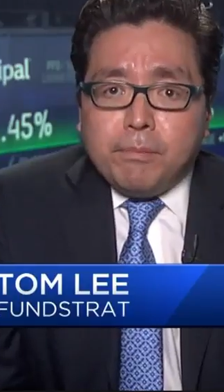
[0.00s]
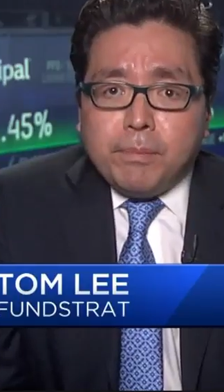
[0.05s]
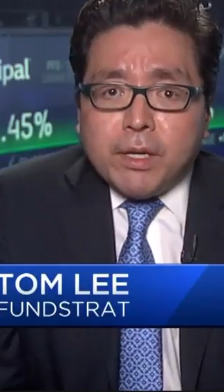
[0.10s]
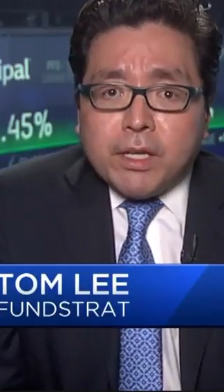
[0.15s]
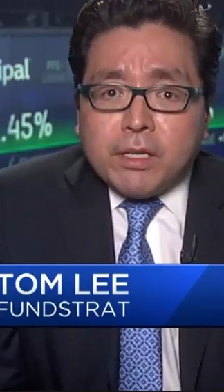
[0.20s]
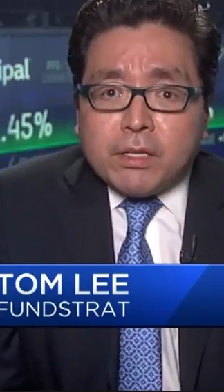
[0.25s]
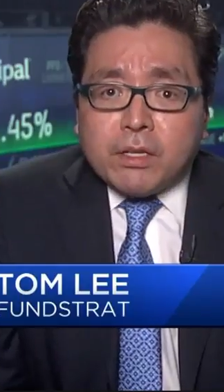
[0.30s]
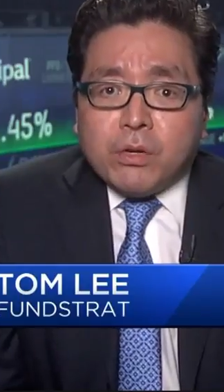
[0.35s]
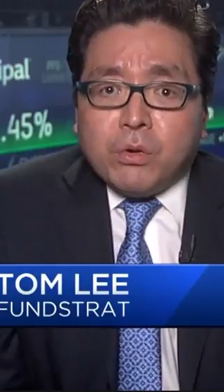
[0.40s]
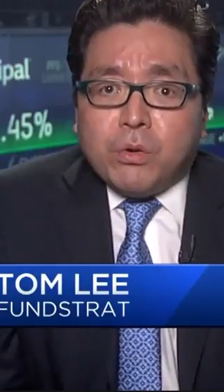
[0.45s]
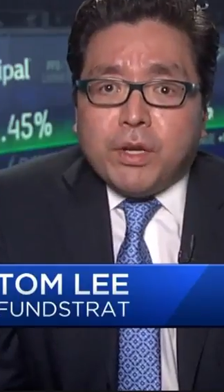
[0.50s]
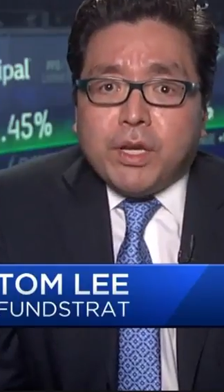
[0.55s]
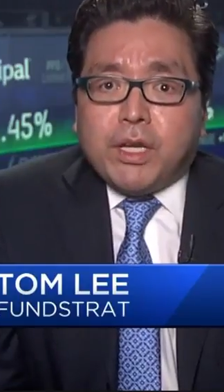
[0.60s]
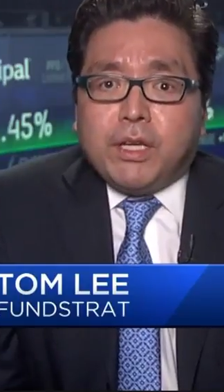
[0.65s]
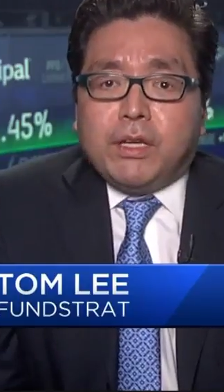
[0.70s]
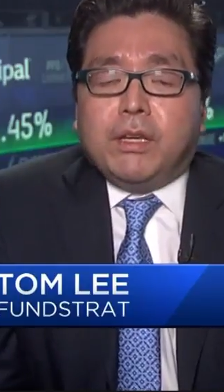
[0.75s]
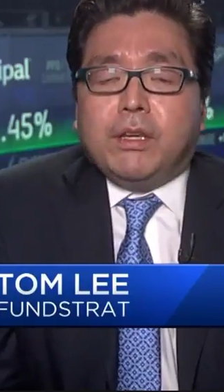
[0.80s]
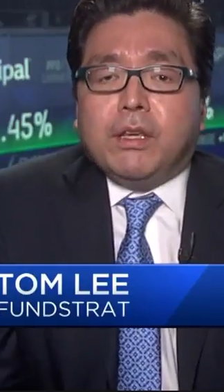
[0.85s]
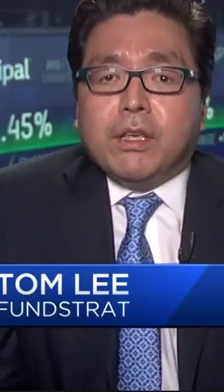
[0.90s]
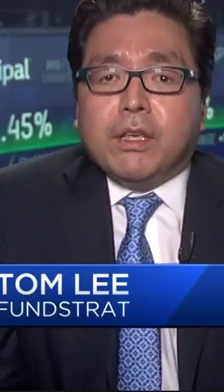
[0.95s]

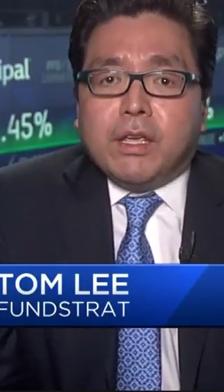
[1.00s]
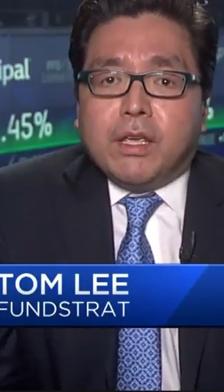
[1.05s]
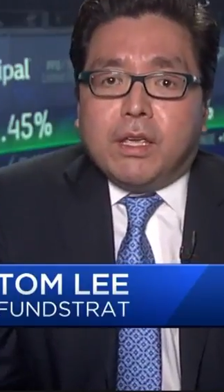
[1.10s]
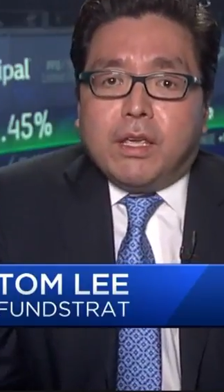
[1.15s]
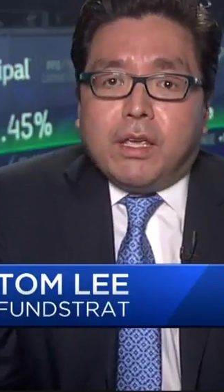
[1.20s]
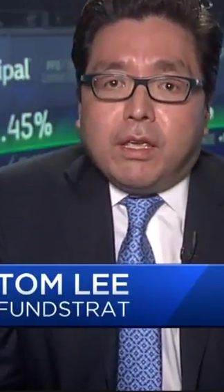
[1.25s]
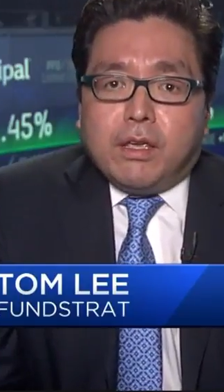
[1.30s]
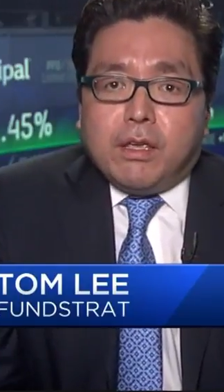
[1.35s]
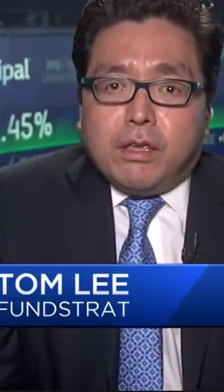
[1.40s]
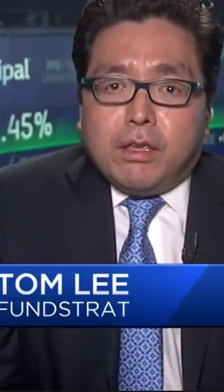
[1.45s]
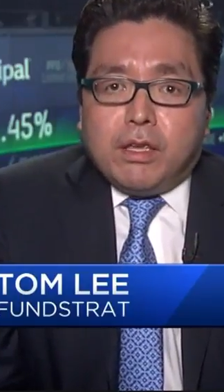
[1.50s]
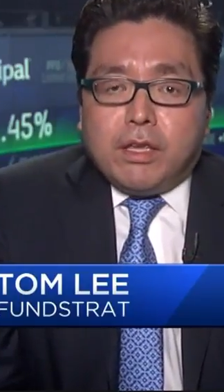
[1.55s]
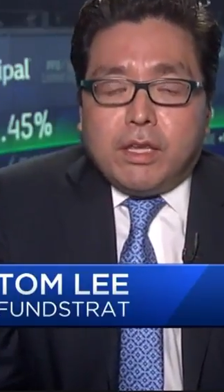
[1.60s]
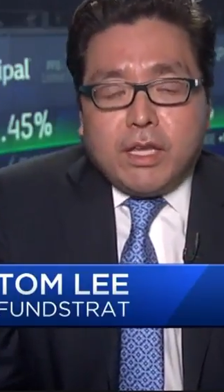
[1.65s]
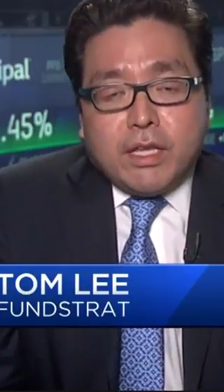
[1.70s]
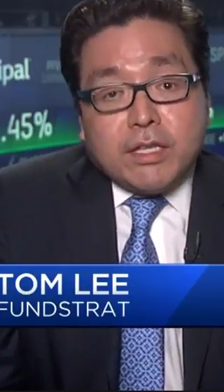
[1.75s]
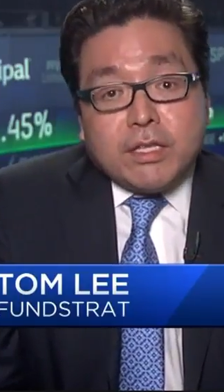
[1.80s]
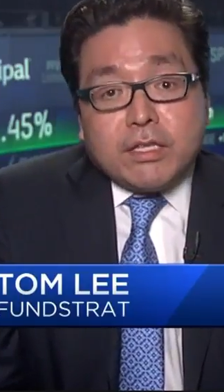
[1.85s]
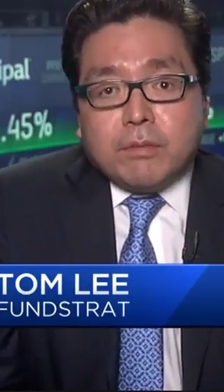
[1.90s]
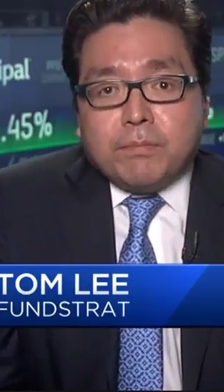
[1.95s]
Bitcoin
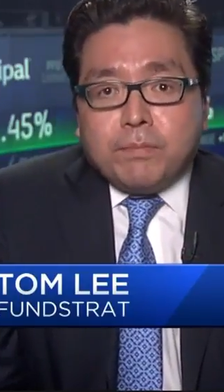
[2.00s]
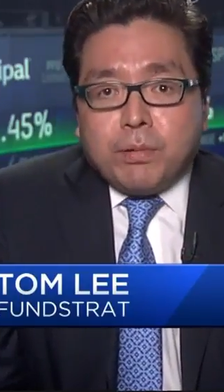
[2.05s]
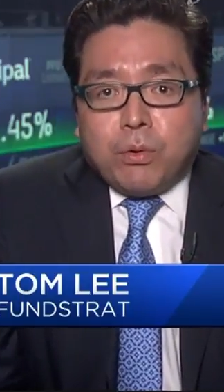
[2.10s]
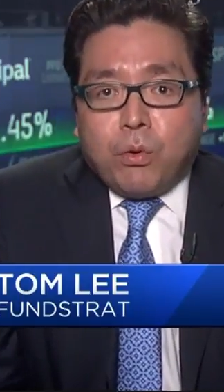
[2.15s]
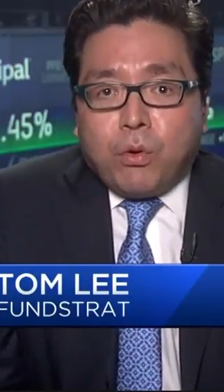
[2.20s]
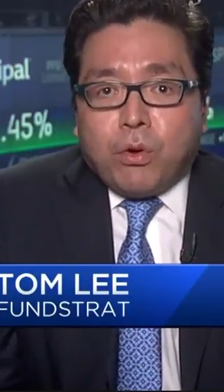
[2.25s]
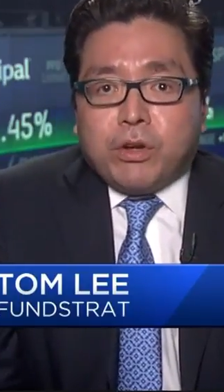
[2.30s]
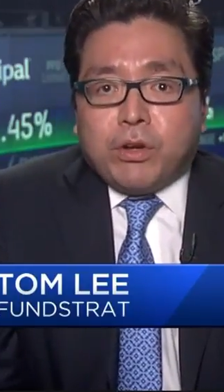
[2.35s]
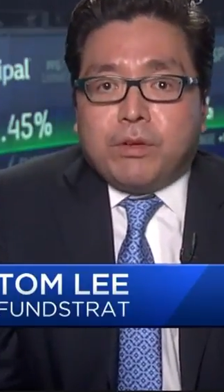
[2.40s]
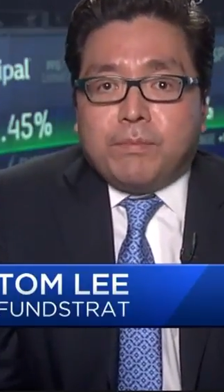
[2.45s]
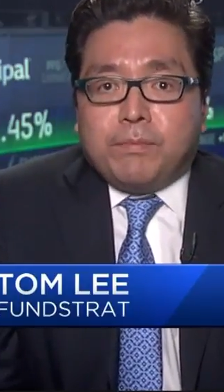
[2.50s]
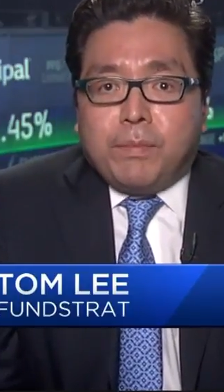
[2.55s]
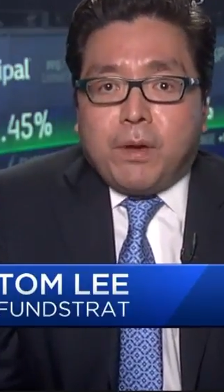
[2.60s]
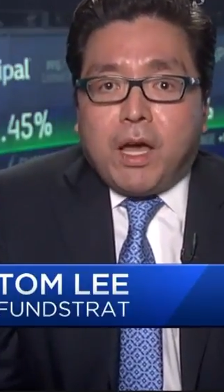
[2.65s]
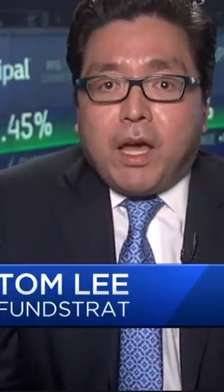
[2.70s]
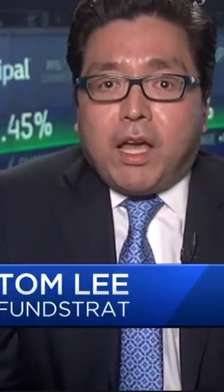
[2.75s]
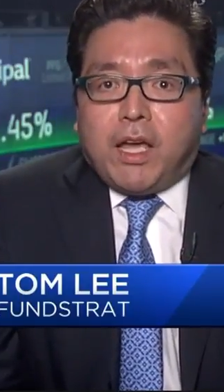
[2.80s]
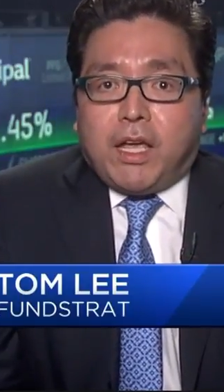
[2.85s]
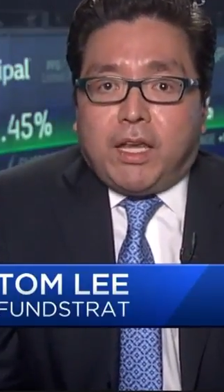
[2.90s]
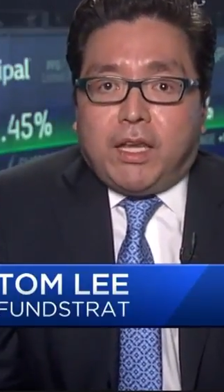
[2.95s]
is supported
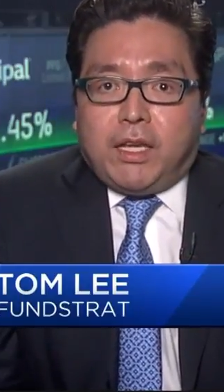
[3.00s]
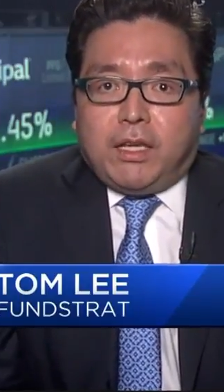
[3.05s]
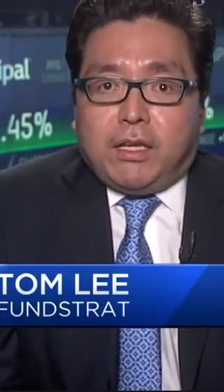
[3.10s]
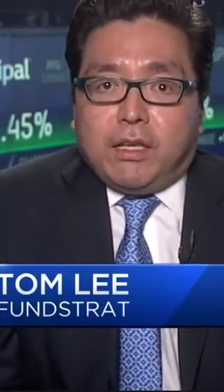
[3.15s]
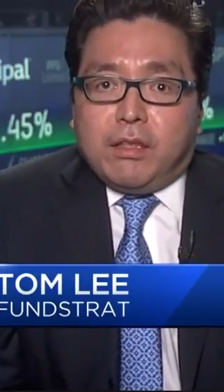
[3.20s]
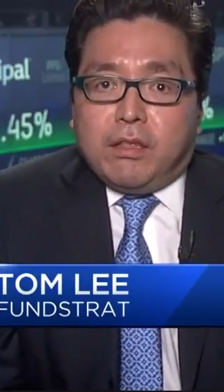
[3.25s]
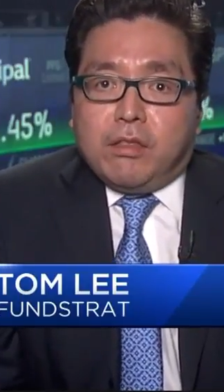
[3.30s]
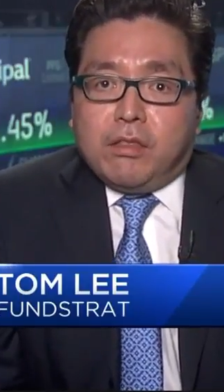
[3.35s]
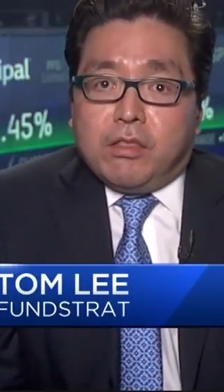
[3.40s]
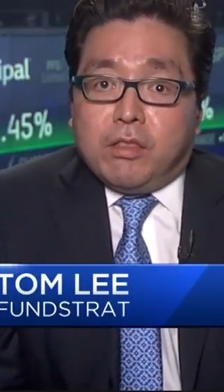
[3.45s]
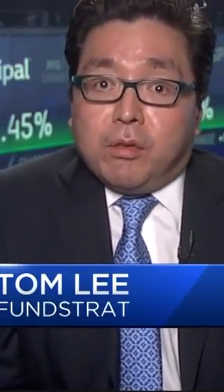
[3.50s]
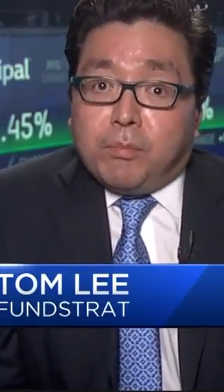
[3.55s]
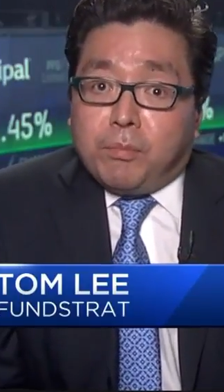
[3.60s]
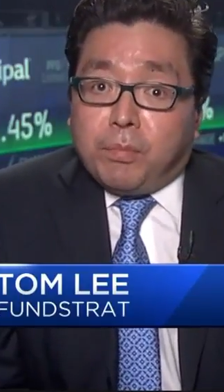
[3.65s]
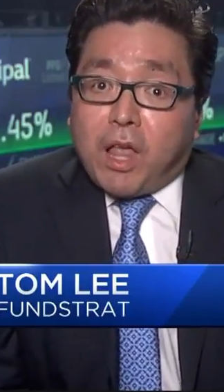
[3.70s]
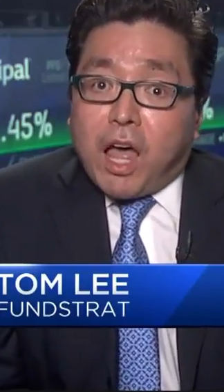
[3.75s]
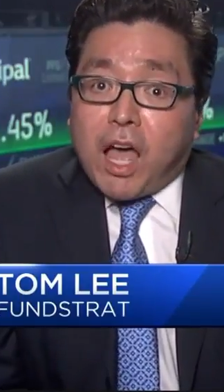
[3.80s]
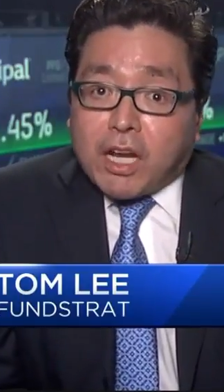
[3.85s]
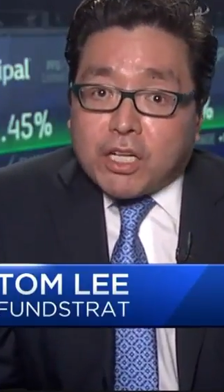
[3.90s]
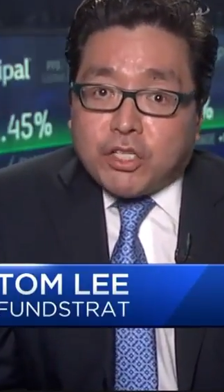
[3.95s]
by the
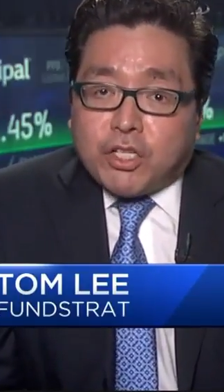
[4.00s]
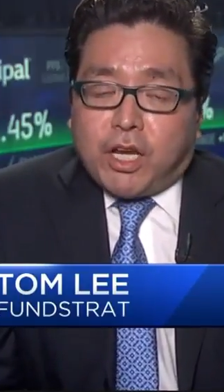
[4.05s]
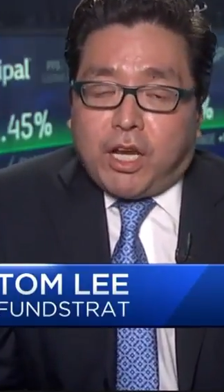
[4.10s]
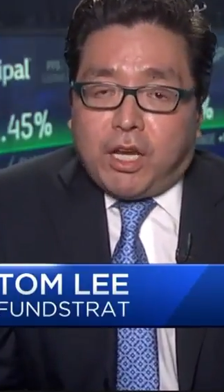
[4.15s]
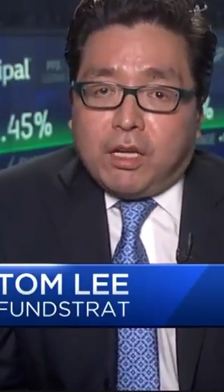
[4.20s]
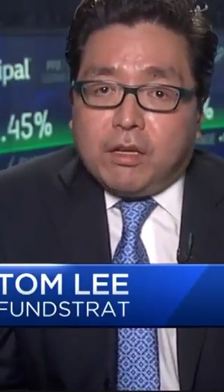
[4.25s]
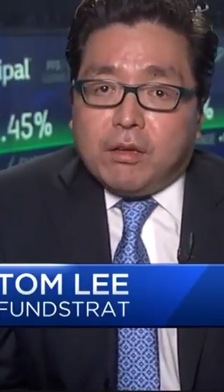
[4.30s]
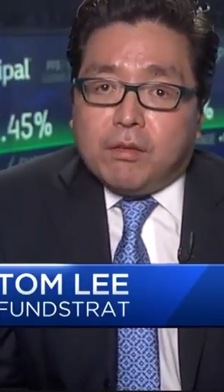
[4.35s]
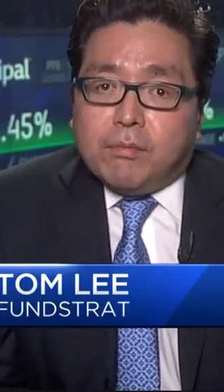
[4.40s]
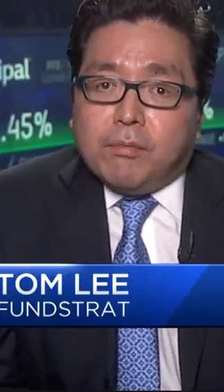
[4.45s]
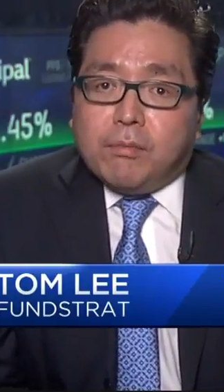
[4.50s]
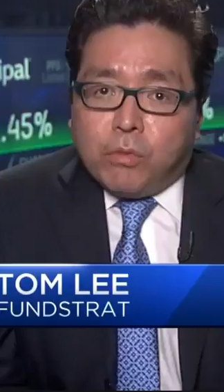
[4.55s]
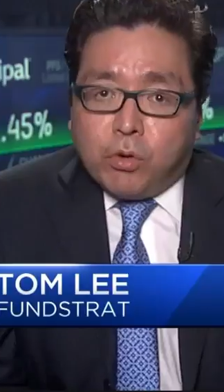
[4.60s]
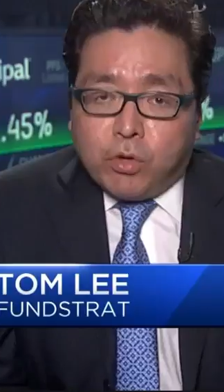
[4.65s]
blockchain,